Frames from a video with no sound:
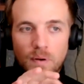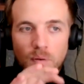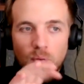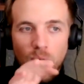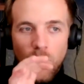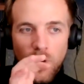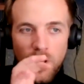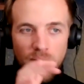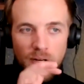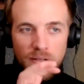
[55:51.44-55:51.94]

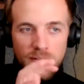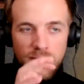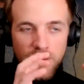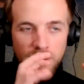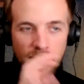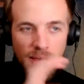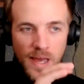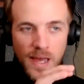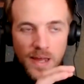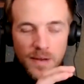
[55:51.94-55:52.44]
Where does
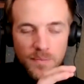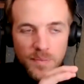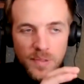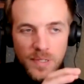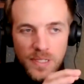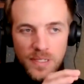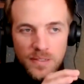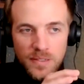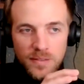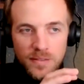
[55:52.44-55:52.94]
that
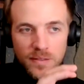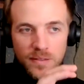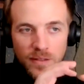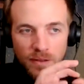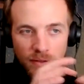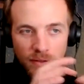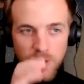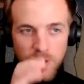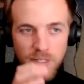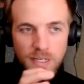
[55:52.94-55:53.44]
piece, the
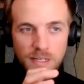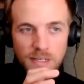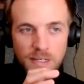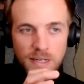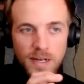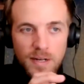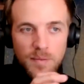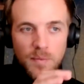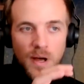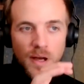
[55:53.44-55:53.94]
3D
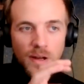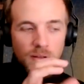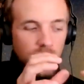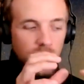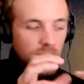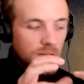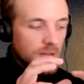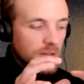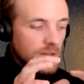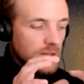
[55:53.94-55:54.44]
data
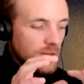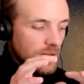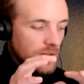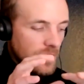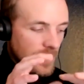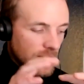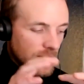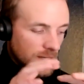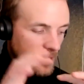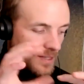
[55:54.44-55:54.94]
model,
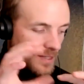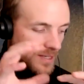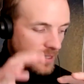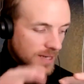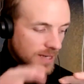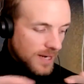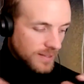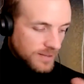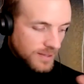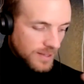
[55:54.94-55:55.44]
then
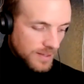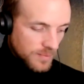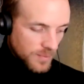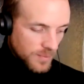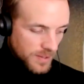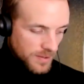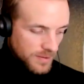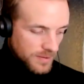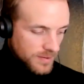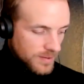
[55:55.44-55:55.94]
connect in
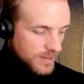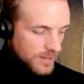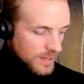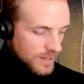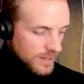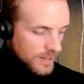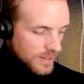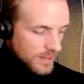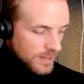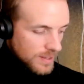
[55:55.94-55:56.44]
with
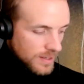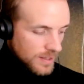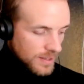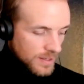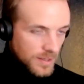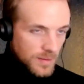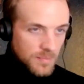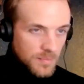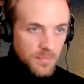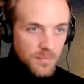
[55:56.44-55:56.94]

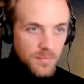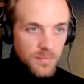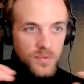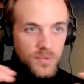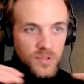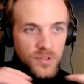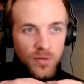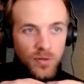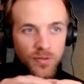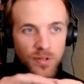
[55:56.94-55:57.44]

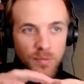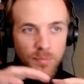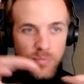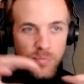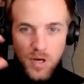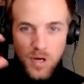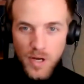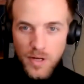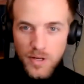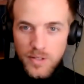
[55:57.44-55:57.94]
sort of the
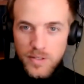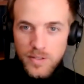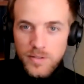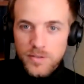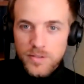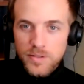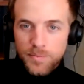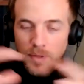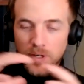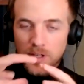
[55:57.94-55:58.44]
broader
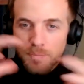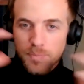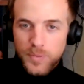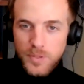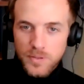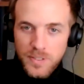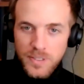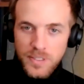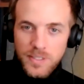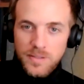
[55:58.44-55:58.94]
smart
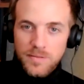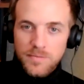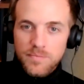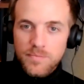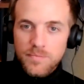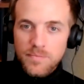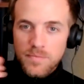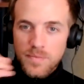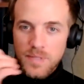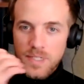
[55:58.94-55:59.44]
building
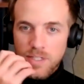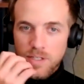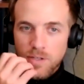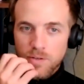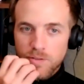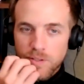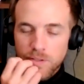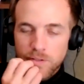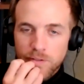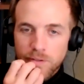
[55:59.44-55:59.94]

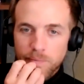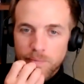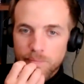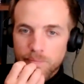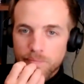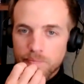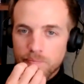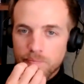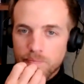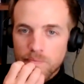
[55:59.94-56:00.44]
ecosystem?